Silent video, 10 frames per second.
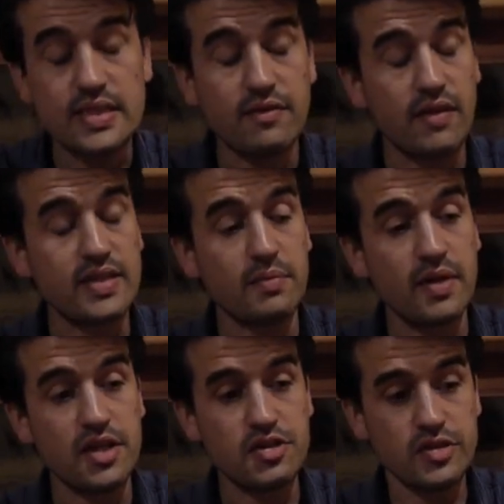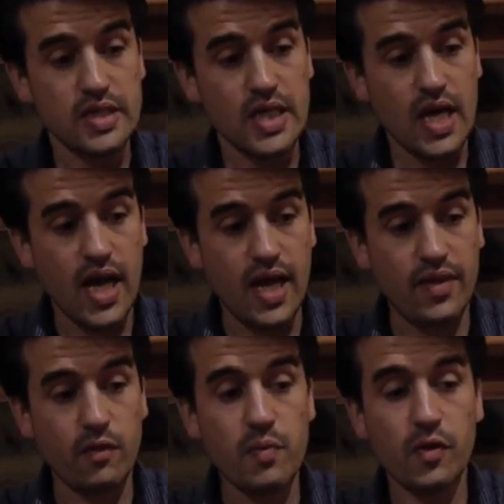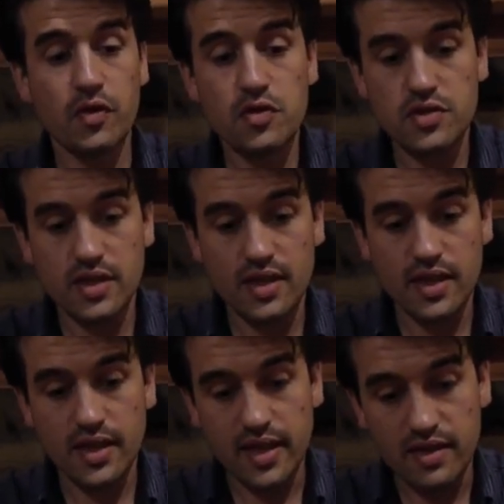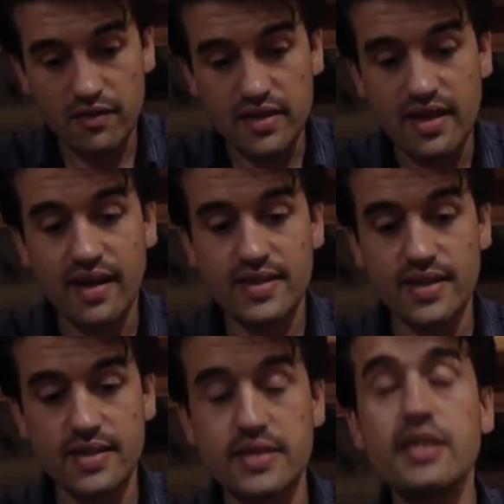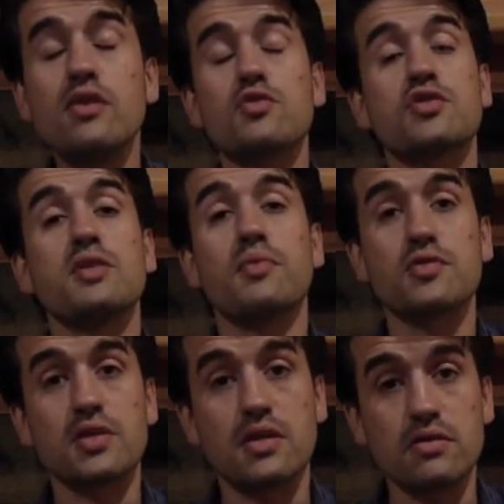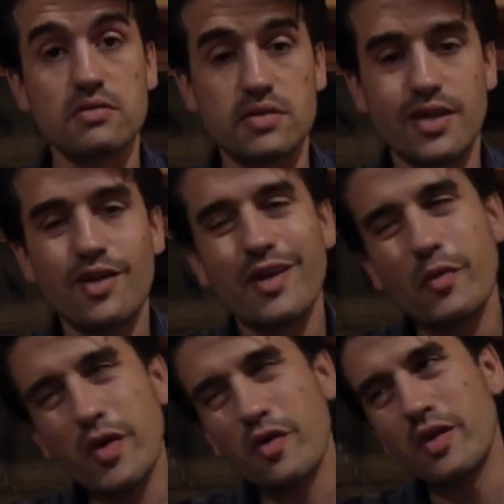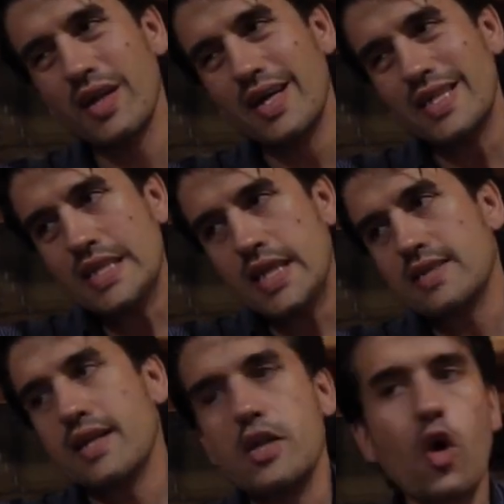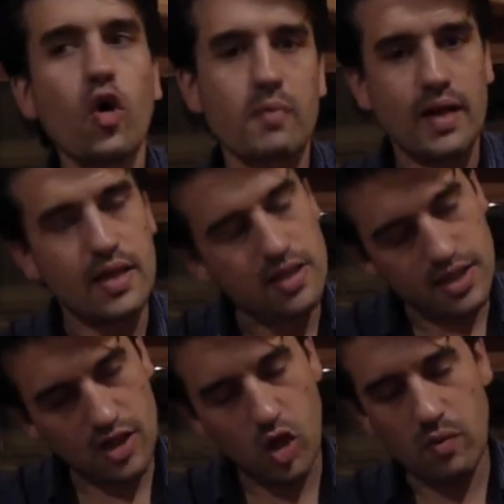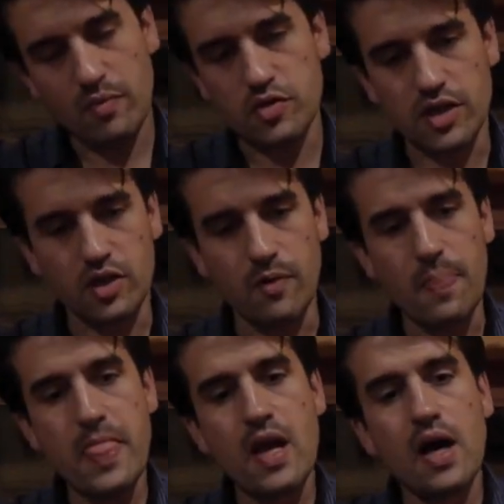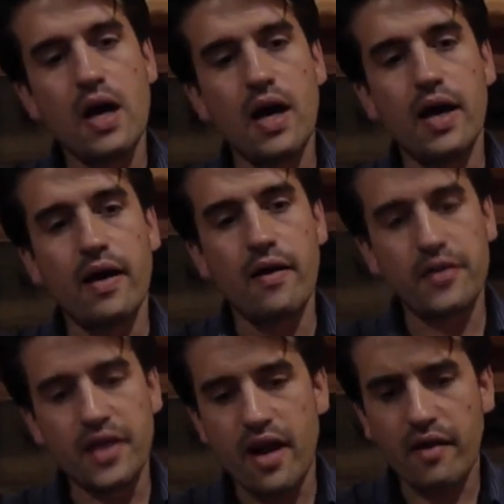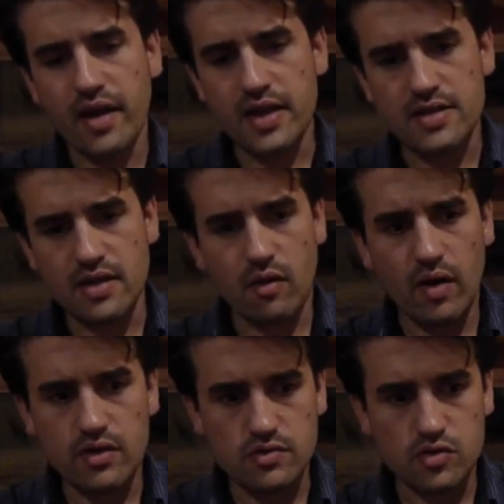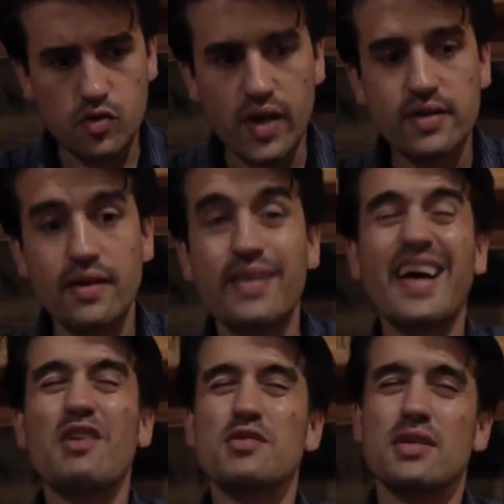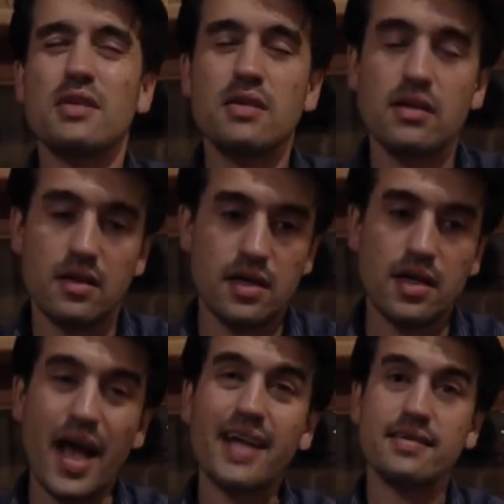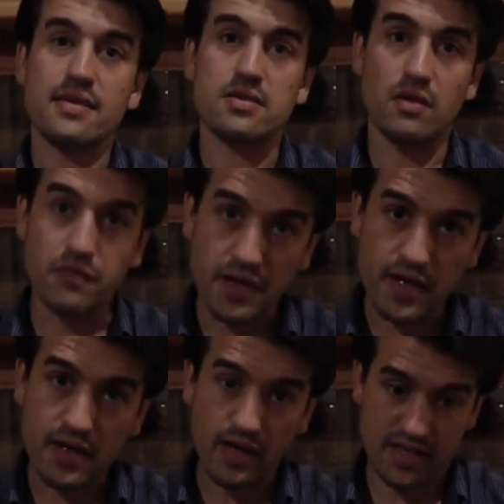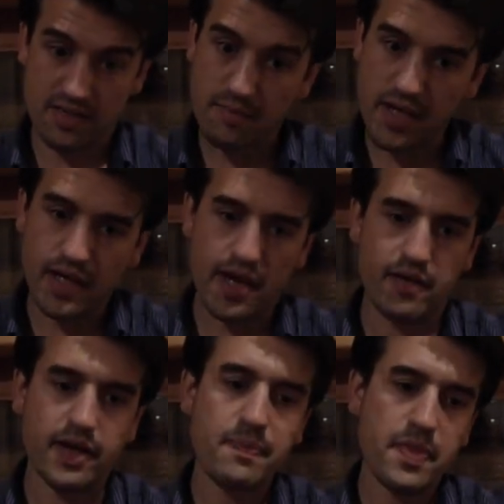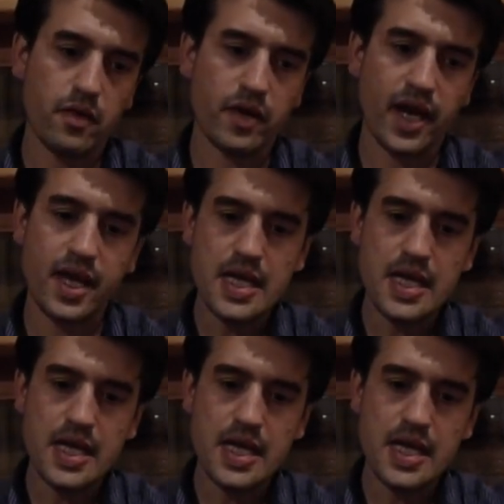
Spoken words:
flat appellation, and we produce in the flat area the DOC Prosecco. Then we call it's the normal Prosecco. The area is around 20,000 hectares of vineyard. It's a big area. Okay,